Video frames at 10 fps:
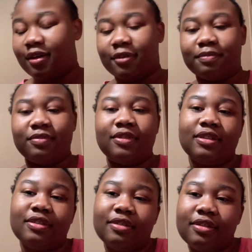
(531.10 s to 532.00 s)
know.
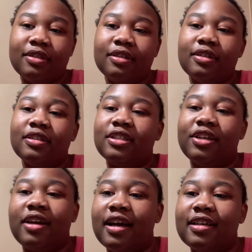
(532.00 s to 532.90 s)
Do you
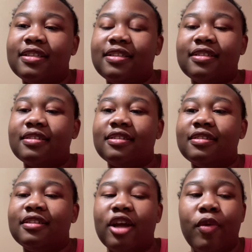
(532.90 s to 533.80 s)
guys
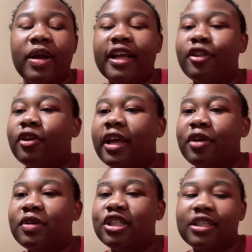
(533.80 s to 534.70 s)
know any other
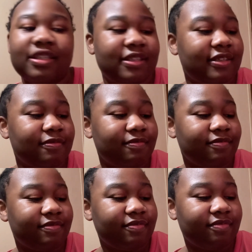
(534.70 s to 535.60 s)
languages?
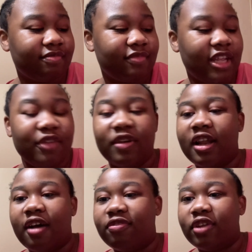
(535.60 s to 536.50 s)
Even
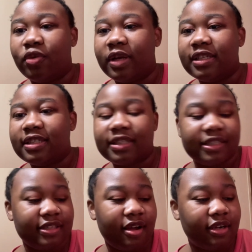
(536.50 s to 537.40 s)
not fluent?
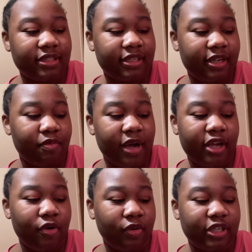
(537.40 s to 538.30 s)
Because honestly, my
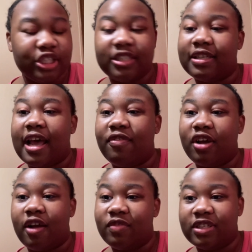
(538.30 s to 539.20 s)
goal is just to have a
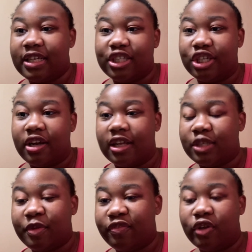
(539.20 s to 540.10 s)
conversation, not to
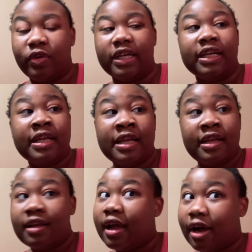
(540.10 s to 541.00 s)
be fluent.
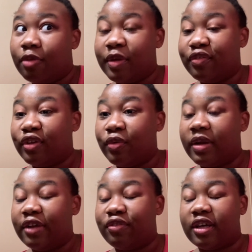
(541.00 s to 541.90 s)
I'll be fluent
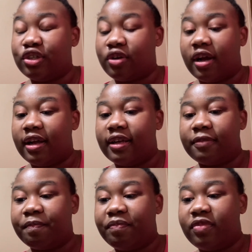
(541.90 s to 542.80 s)
if I try
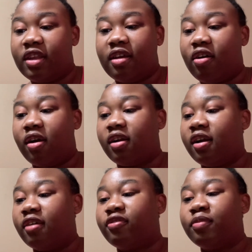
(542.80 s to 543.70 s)
hard enough,